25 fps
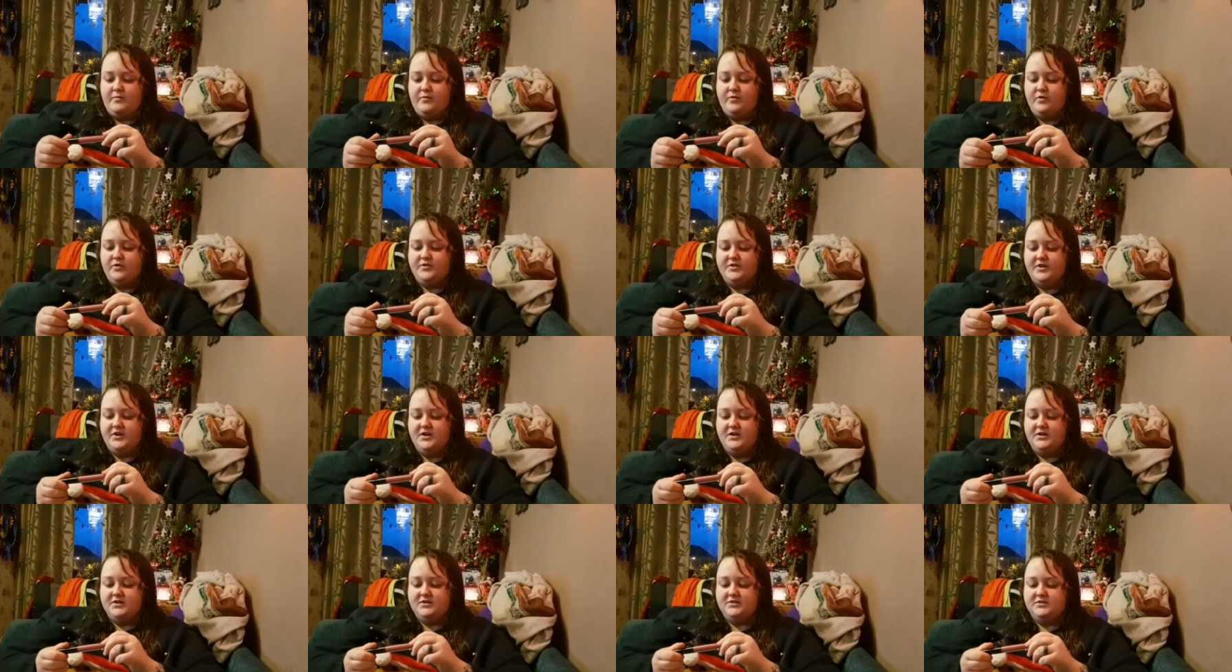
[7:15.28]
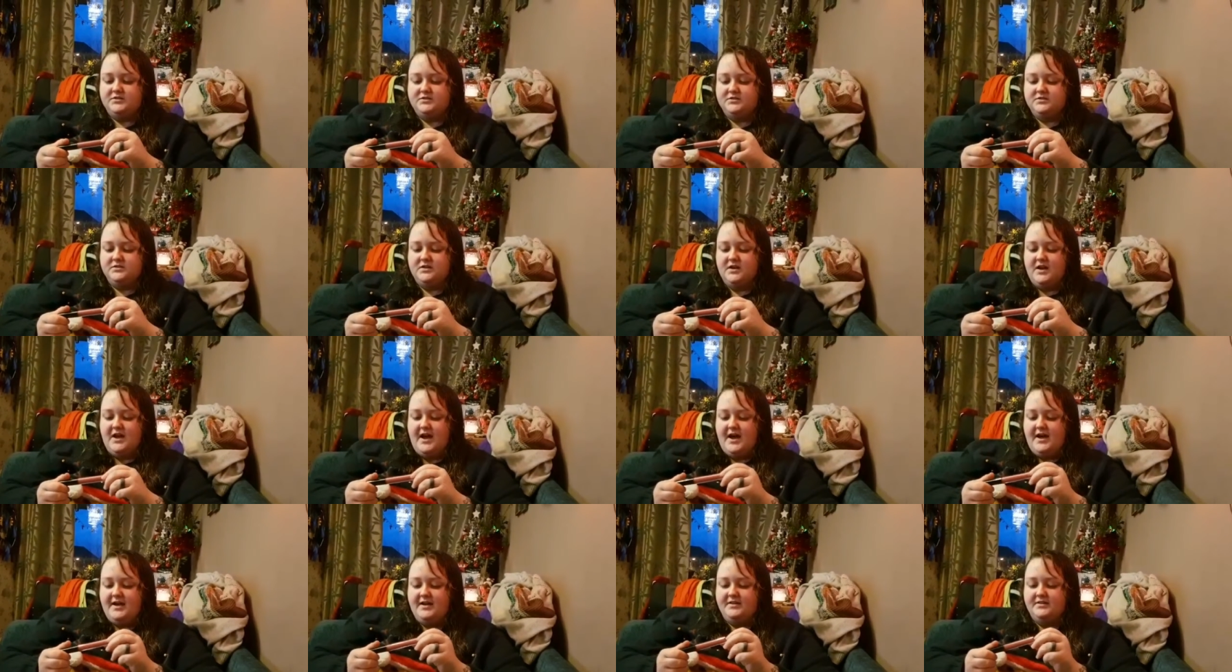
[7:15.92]
a product,
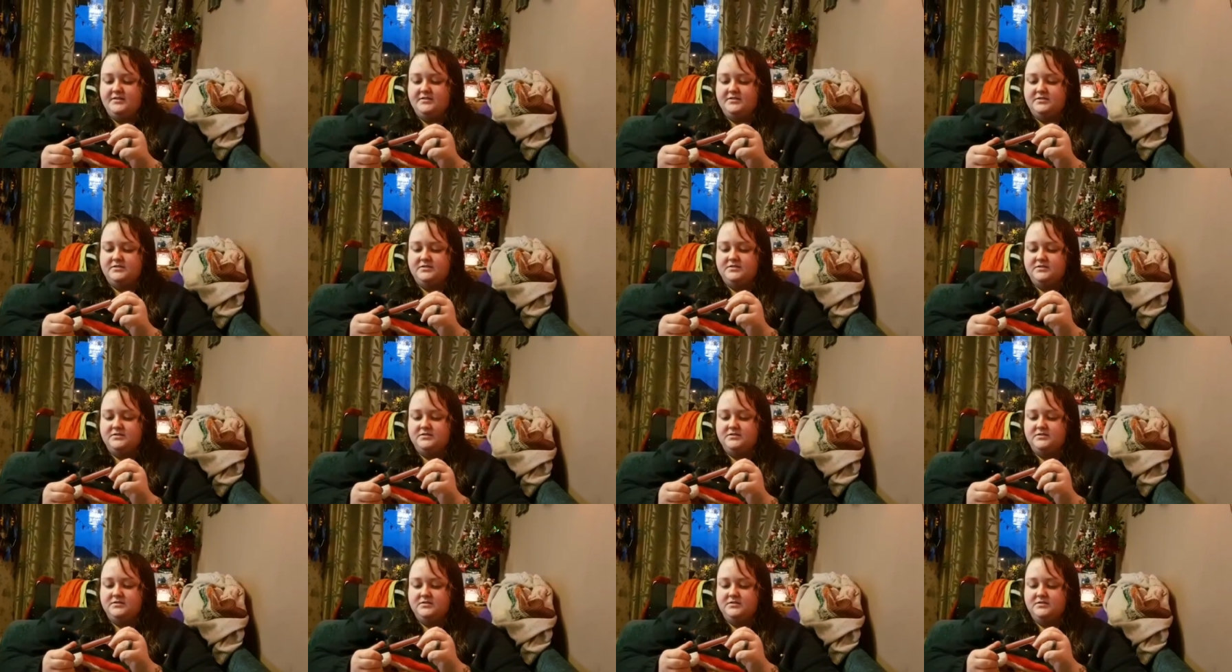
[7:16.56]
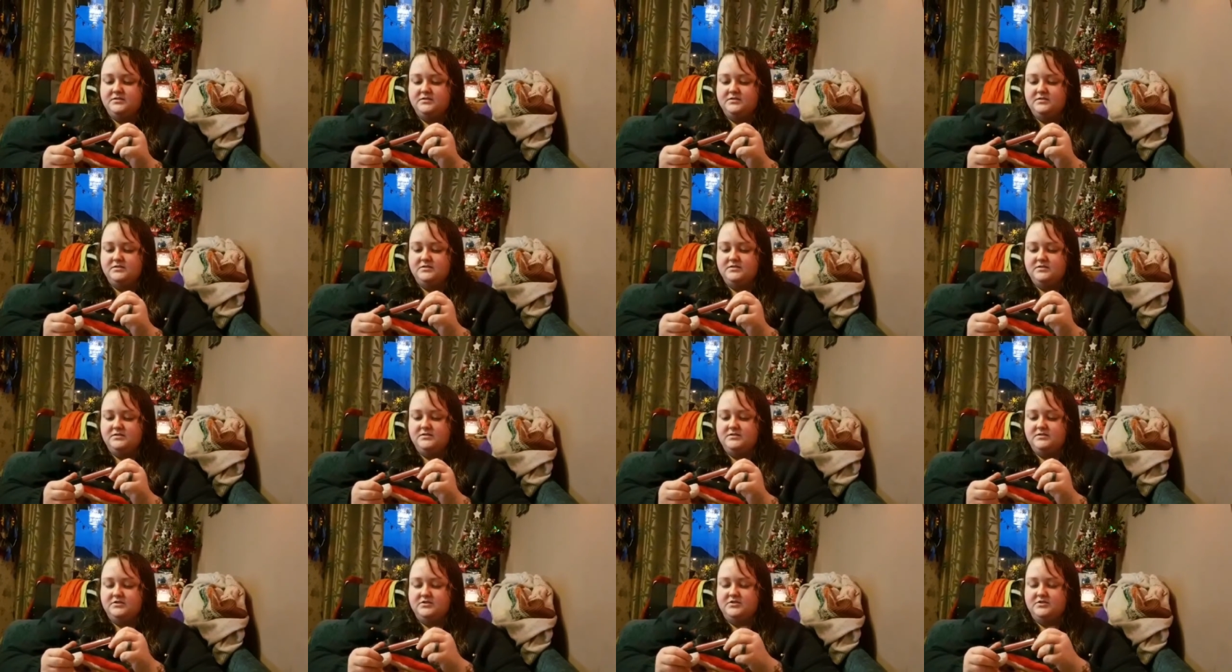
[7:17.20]
and
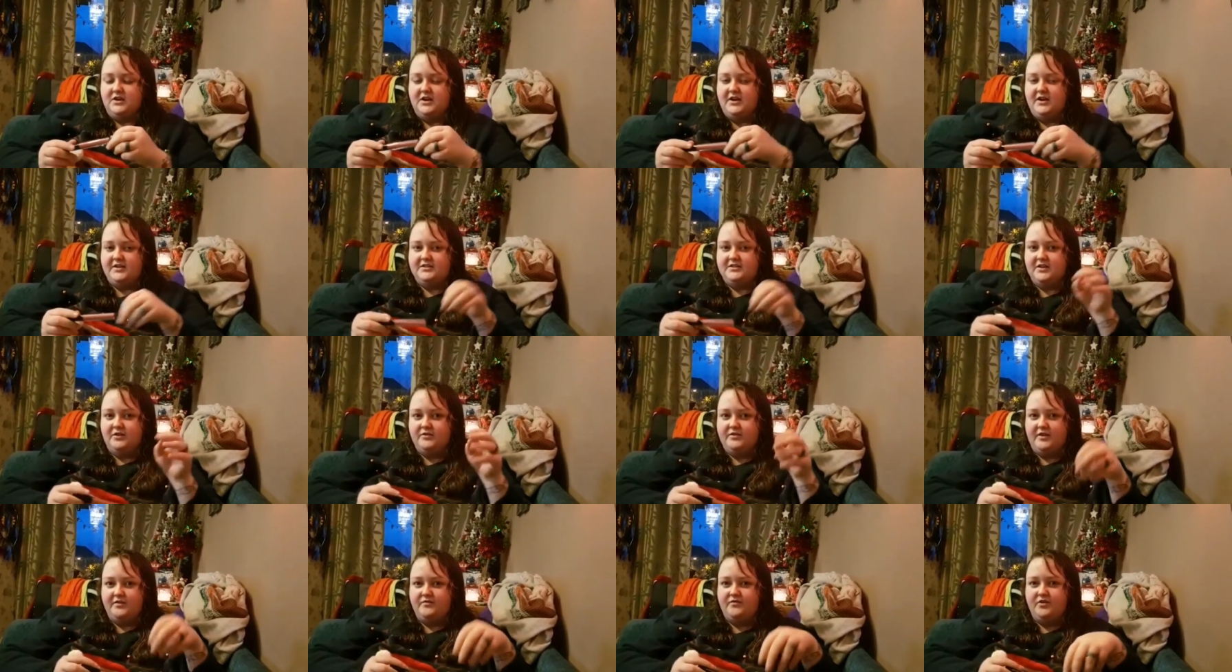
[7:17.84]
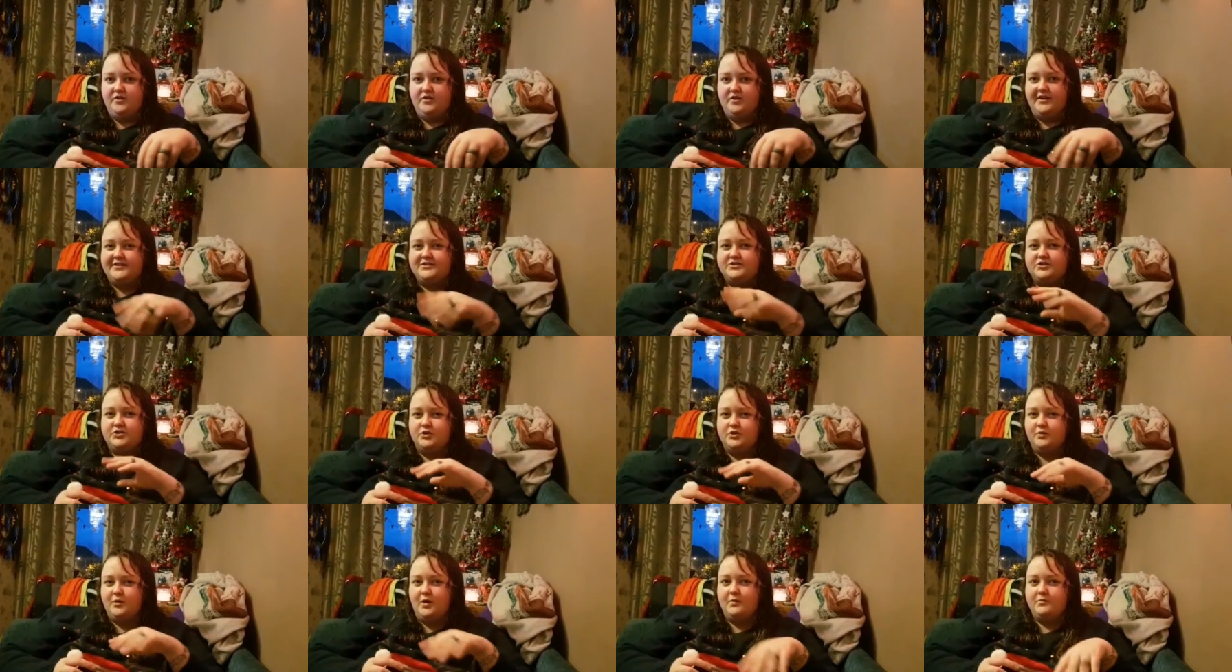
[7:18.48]
so like they'll give you
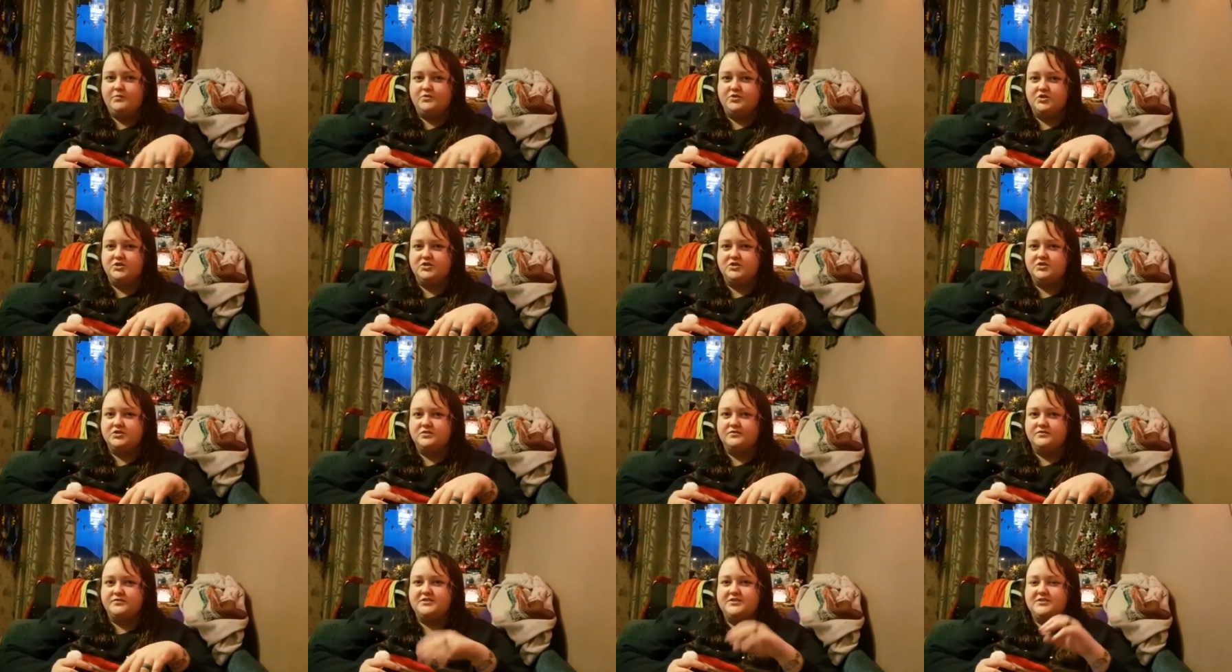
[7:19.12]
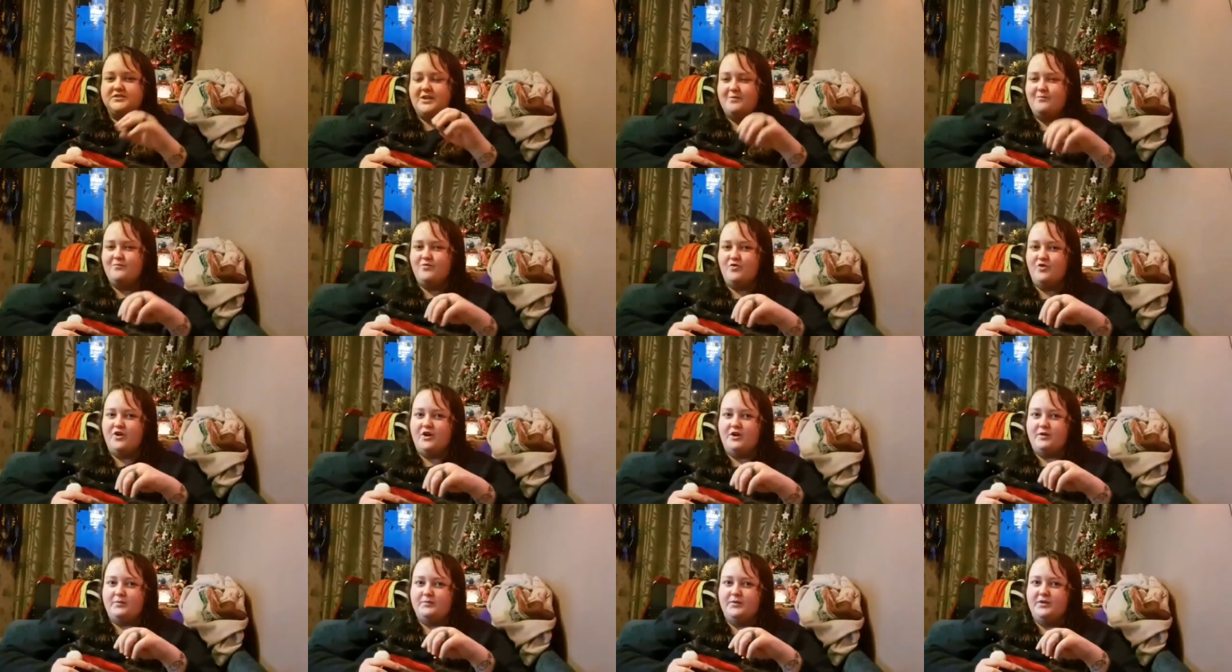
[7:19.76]
like two options of the
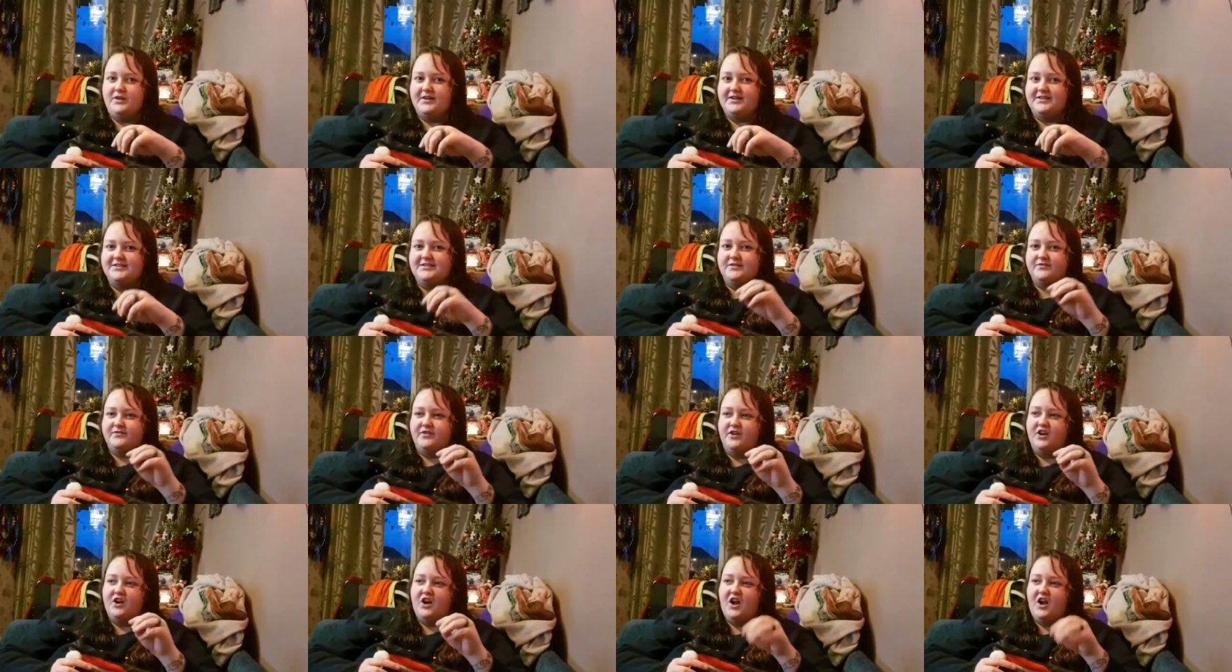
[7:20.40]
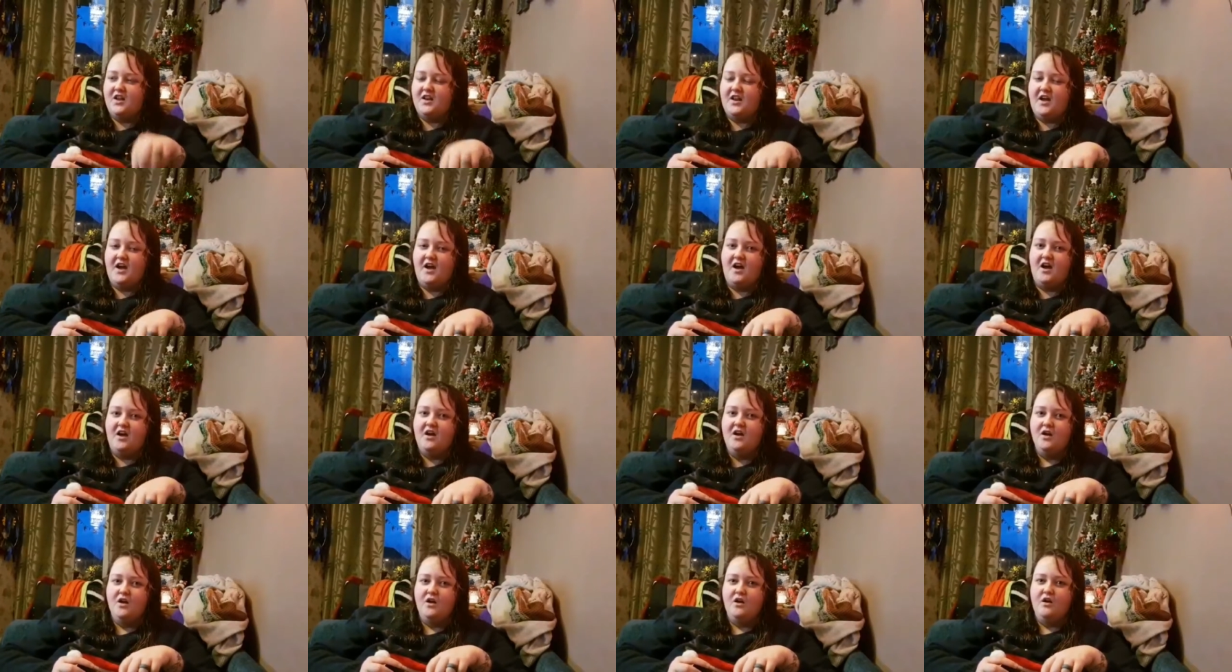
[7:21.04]
same product but like a different
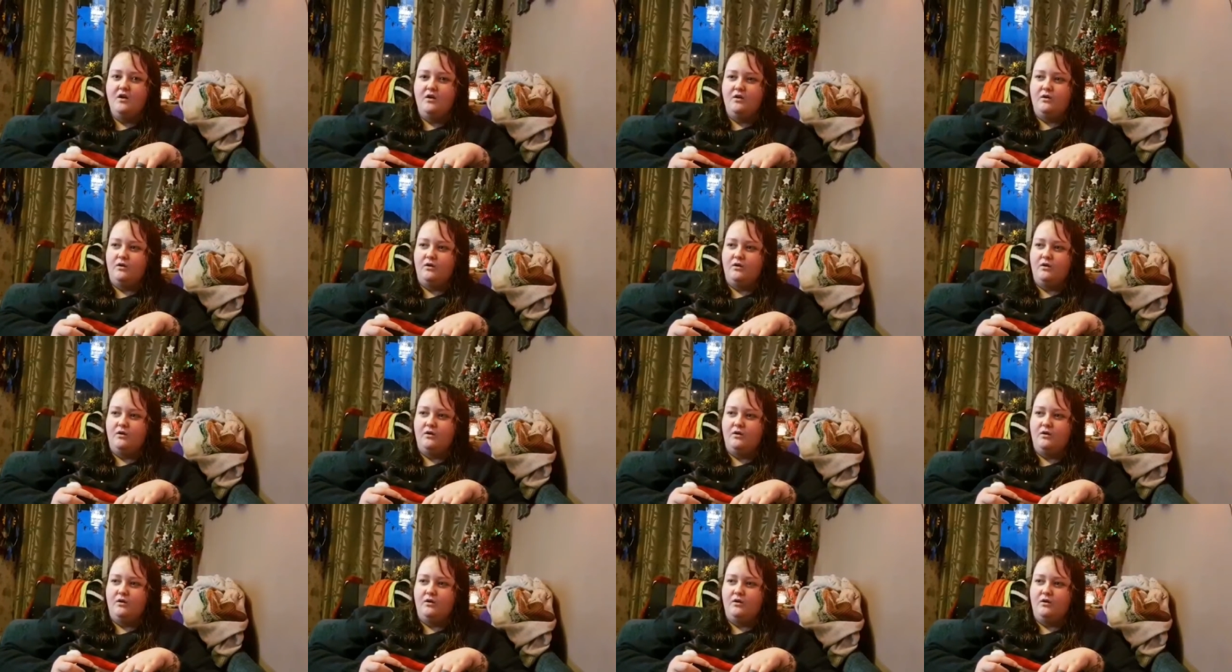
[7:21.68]
colour